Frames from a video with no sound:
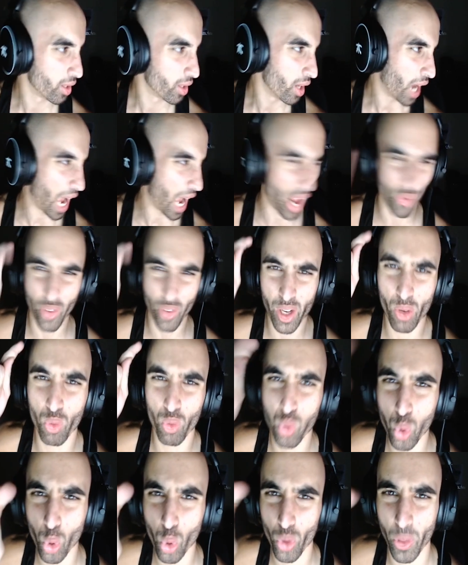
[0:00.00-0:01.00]
I already
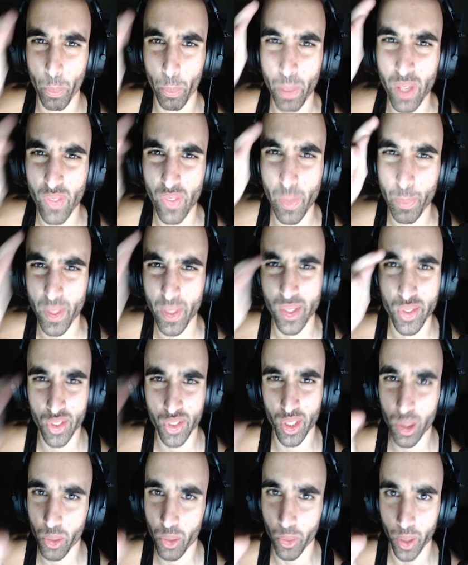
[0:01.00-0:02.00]
rule the PvP
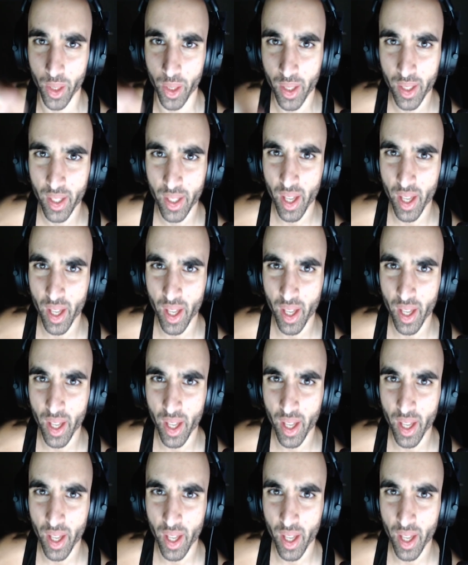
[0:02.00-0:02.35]
scenery.